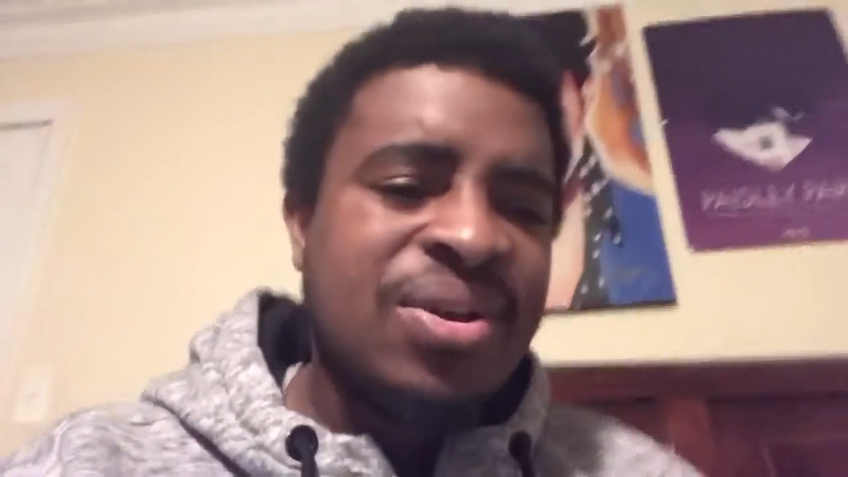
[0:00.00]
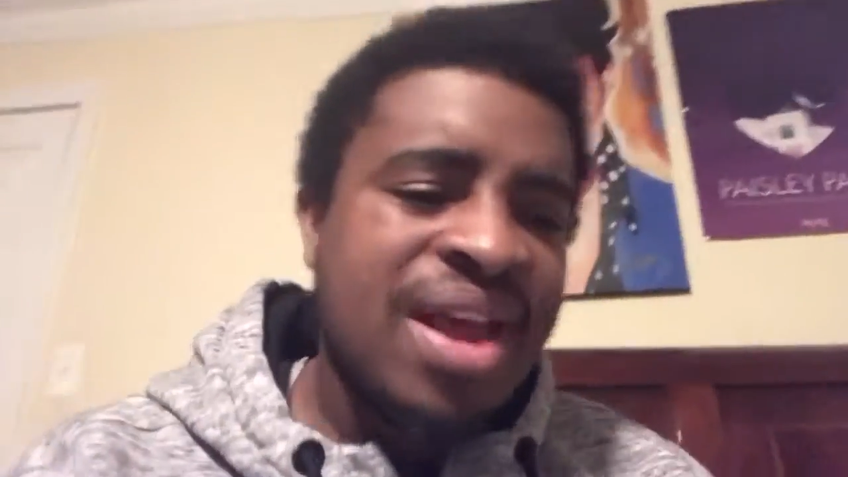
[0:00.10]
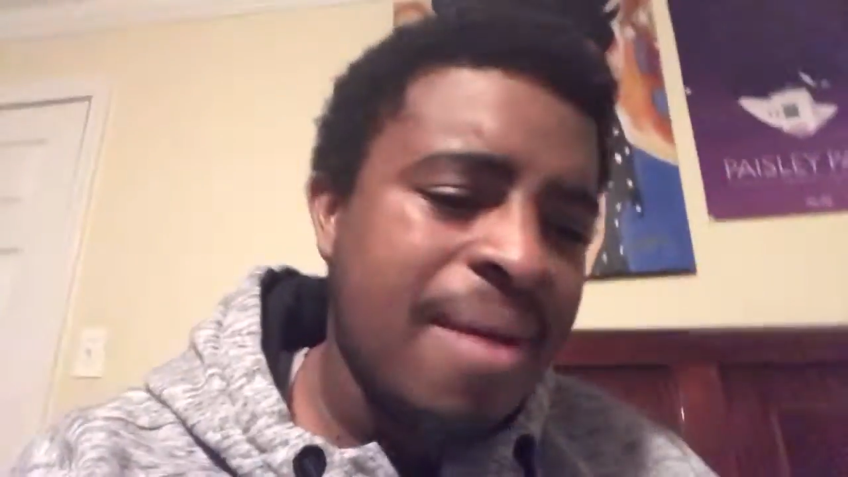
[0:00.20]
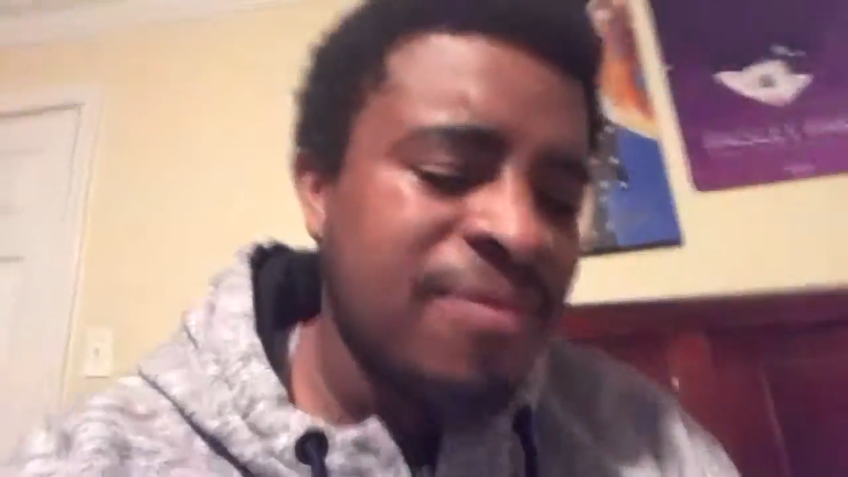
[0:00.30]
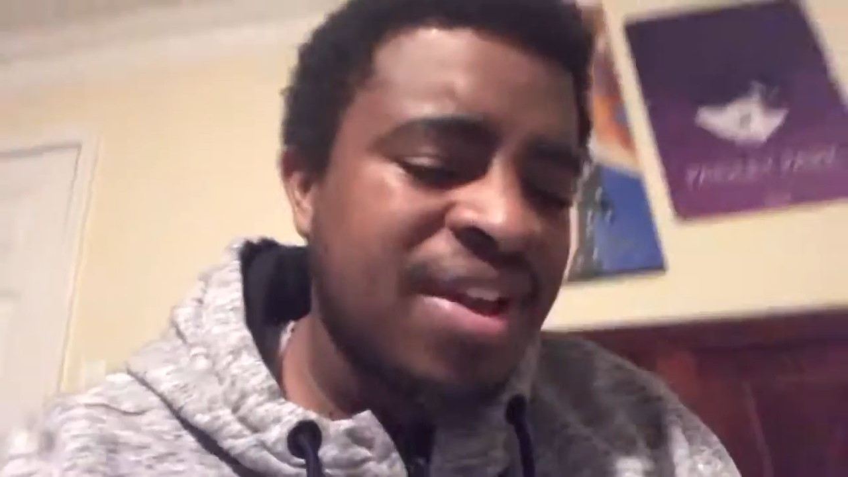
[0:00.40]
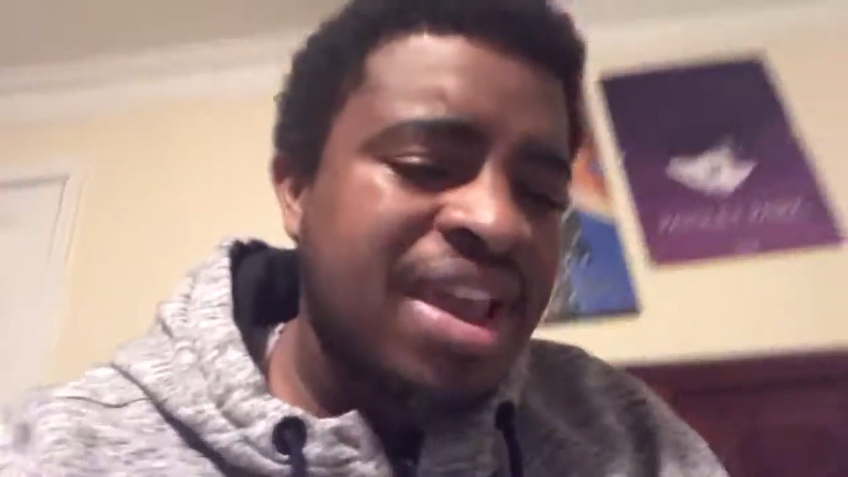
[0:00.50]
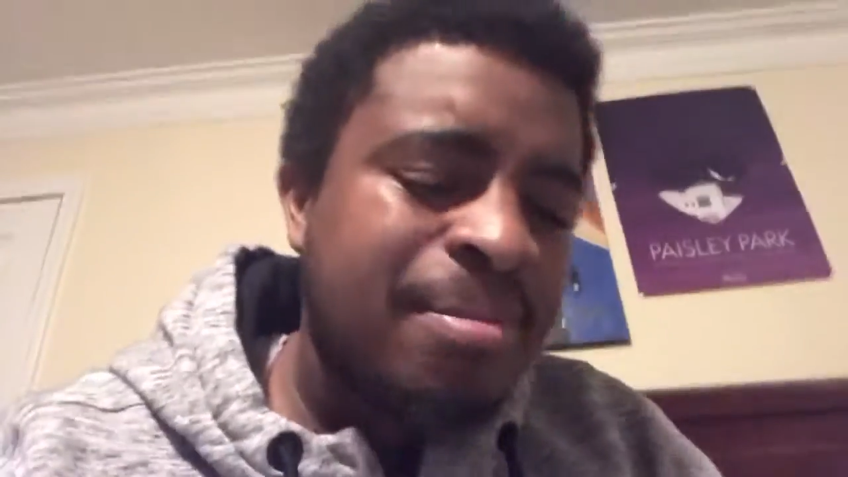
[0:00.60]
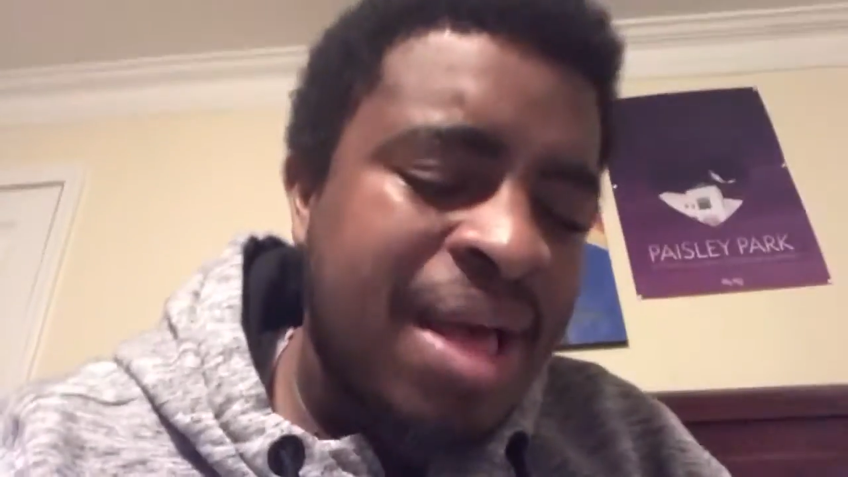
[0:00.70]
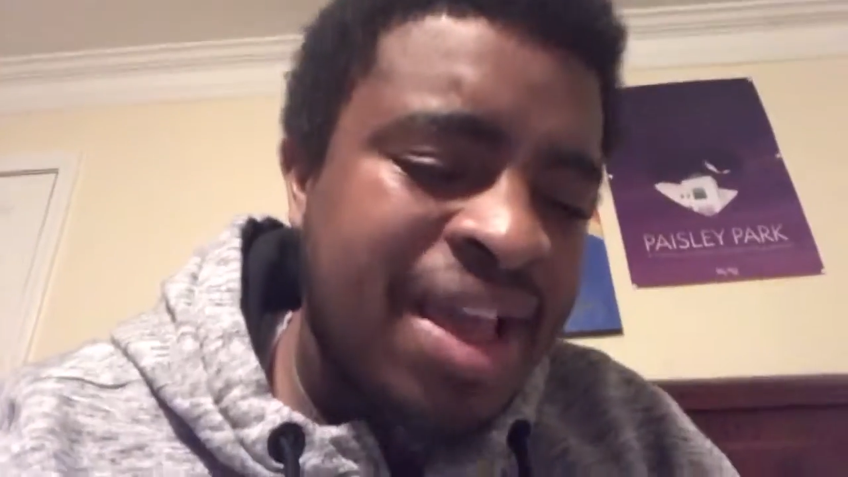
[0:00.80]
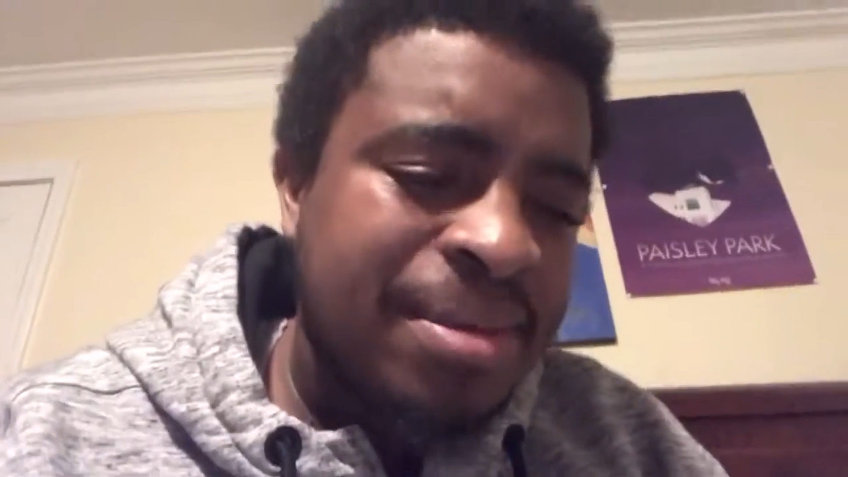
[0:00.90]
going to happen for A
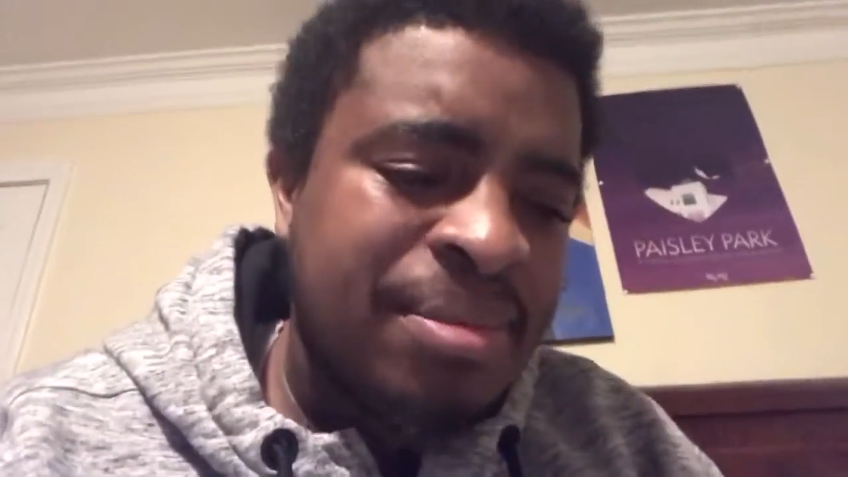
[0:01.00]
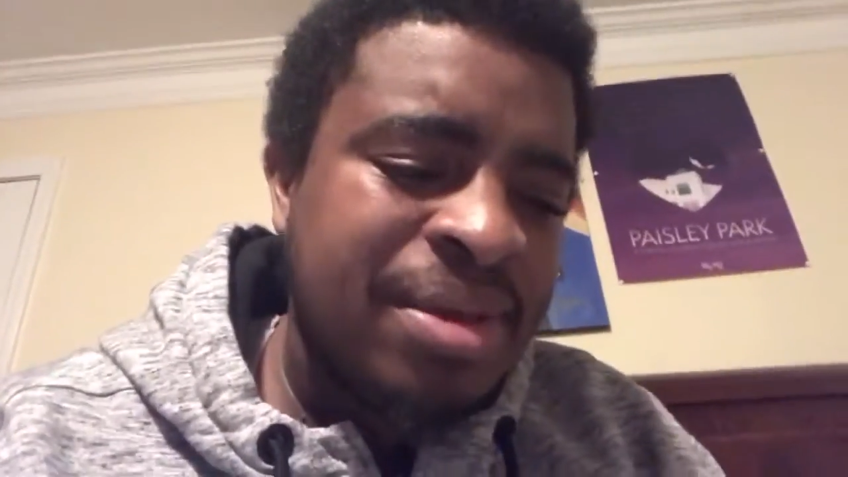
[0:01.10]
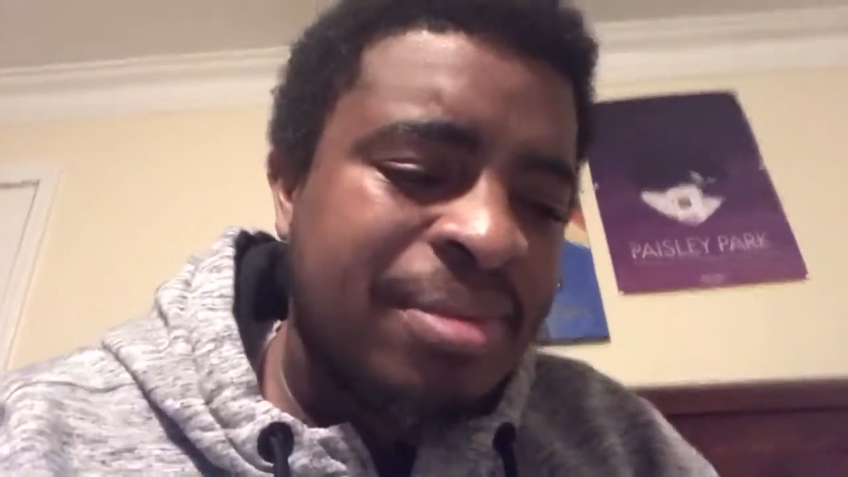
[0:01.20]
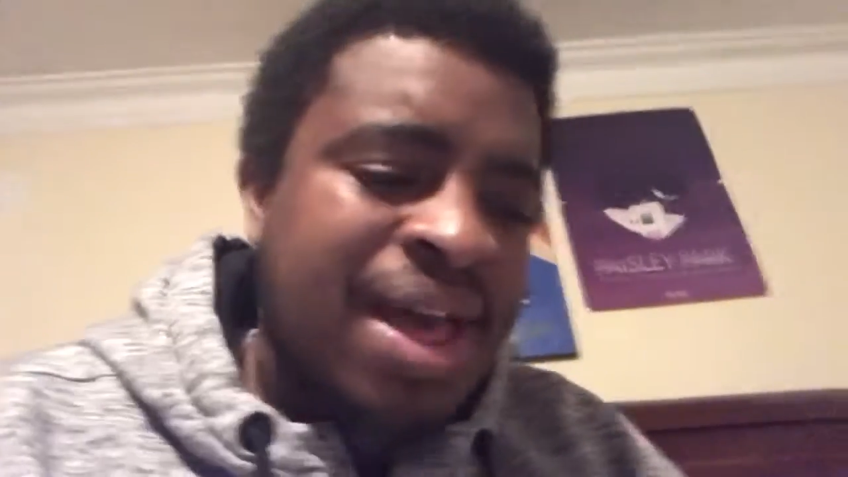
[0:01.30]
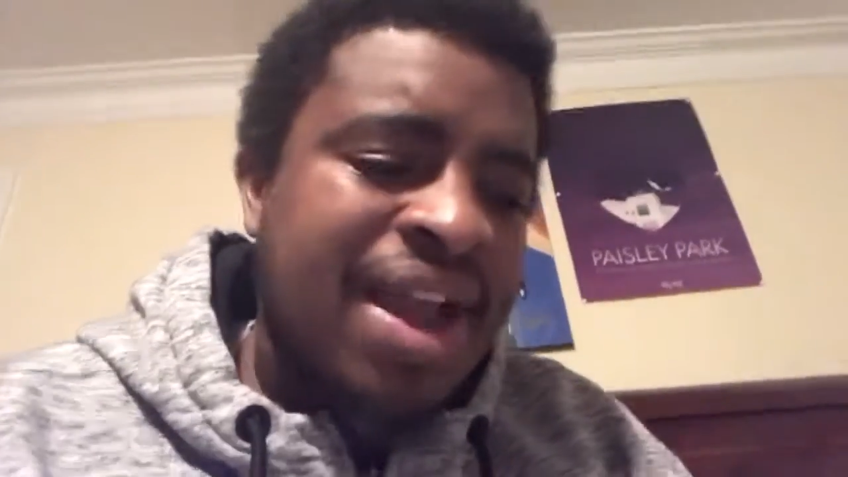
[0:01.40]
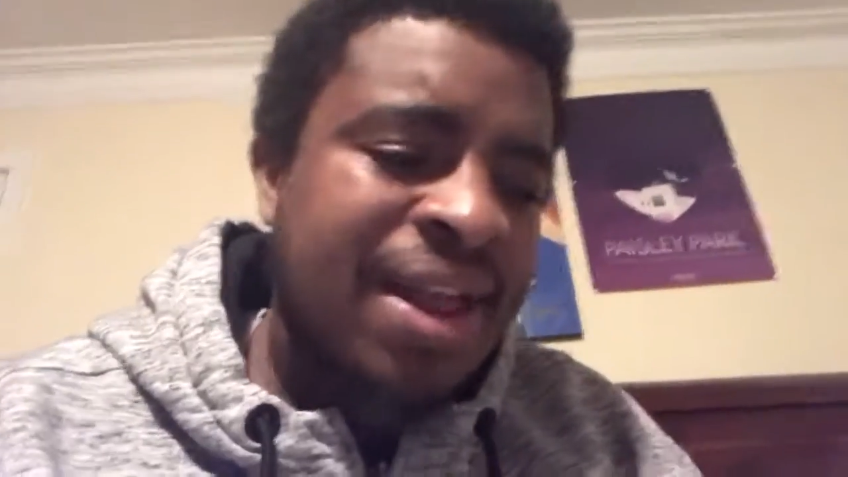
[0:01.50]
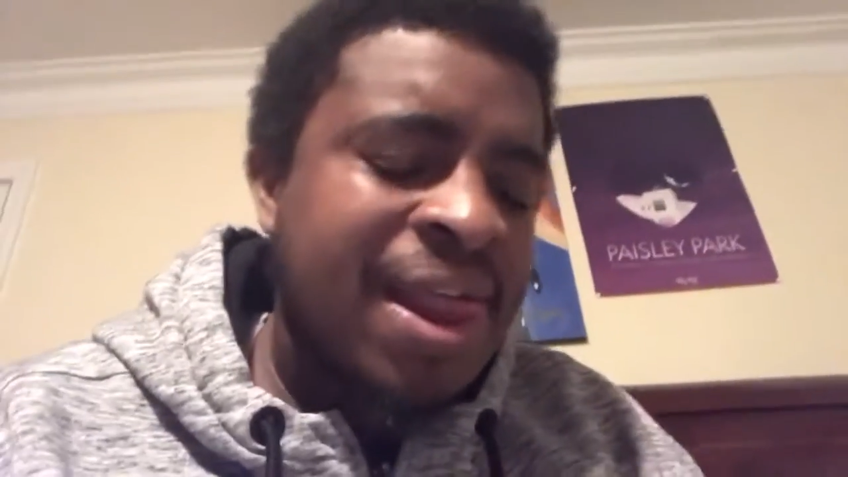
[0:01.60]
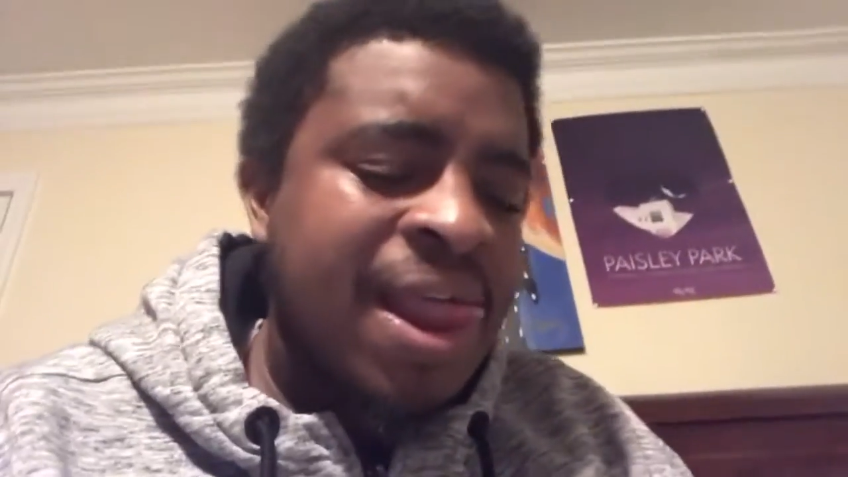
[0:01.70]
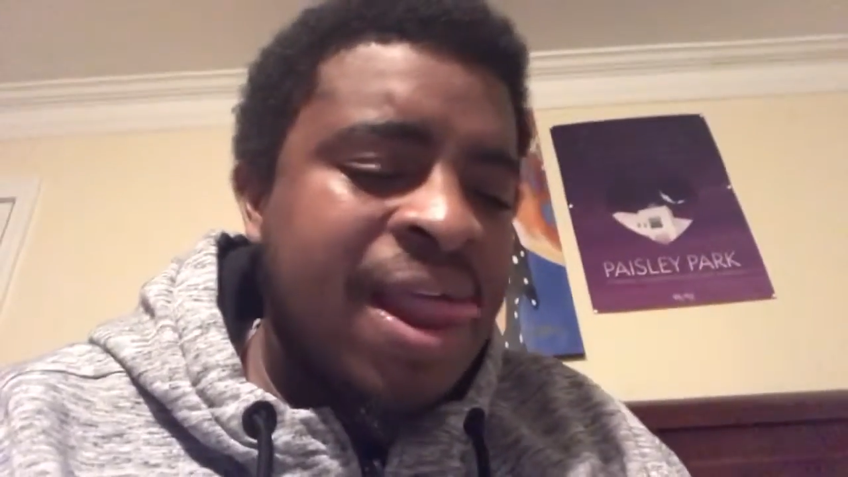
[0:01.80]
block and B block.